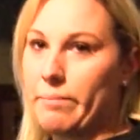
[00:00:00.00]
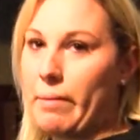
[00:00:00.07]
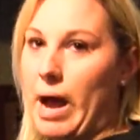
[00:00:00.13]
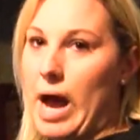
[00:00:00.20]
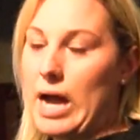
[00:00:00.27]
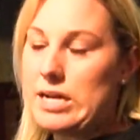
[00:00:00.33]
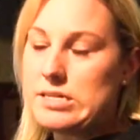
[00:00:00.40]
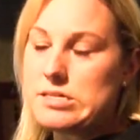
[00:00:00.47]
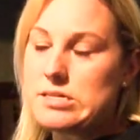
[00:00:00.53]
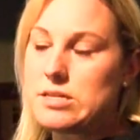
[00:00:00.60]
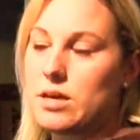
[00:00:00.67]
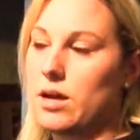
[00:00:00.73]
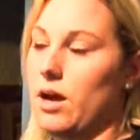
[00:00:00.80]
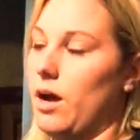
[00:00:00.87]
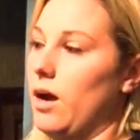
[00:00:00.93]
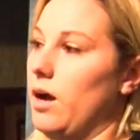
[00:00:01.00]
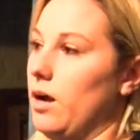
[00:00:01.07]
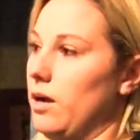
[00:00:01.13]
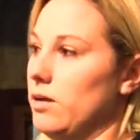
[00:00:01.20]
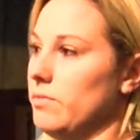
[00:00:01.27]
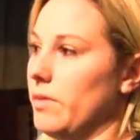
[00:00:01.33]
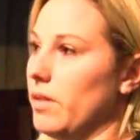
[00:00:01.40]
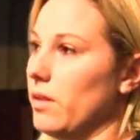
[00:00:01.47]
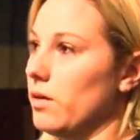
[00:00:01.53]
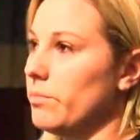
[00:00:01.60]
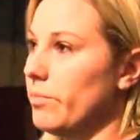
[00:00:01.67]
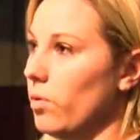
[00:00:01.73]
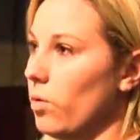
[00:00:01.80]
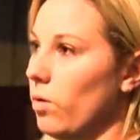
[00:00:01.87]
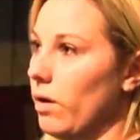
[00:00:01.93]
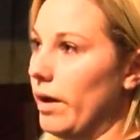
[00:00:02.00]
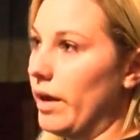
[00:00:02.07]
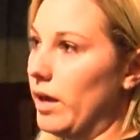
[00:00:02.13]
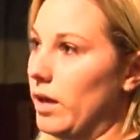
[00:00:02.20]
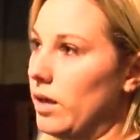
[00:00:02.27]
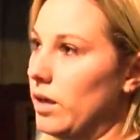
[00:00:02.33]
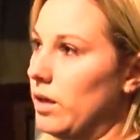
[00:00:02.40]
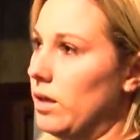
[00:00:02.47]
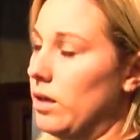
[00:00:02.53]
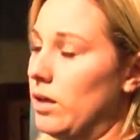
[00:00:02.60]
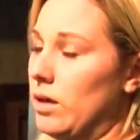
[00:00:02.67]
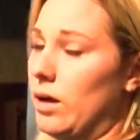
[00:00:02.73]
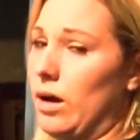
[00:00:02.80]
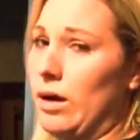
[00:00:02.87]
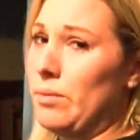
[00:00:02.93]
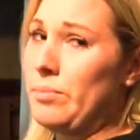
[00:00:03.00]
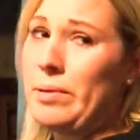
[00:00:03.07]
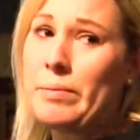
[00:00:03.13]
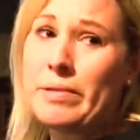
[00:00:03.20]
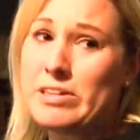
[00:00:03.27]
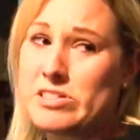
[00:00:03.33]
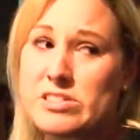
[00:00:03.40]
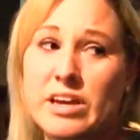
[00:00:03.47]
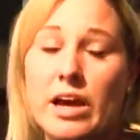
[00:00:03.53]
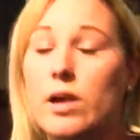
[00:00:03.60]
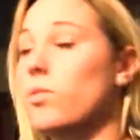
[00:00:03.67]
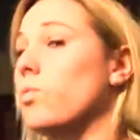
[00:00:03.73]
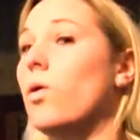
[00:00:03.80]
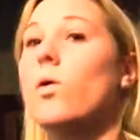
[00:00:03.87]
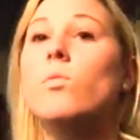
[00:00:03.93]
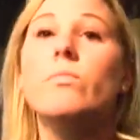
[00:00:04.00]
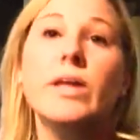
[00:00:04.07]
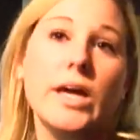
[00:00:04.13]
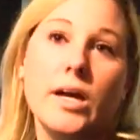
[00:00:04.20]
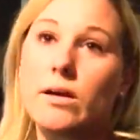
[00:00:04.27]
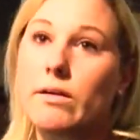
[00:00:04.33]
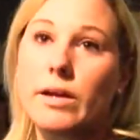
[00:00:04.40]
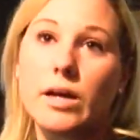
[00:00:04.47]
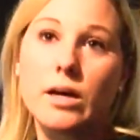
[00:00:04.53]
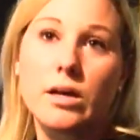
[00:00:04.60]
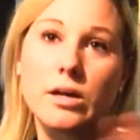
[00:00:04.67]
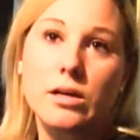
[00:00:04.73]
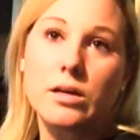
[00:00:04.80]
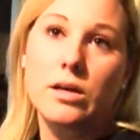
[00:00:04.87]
the pond, um, the little boy, um, people that just kind of roam the area.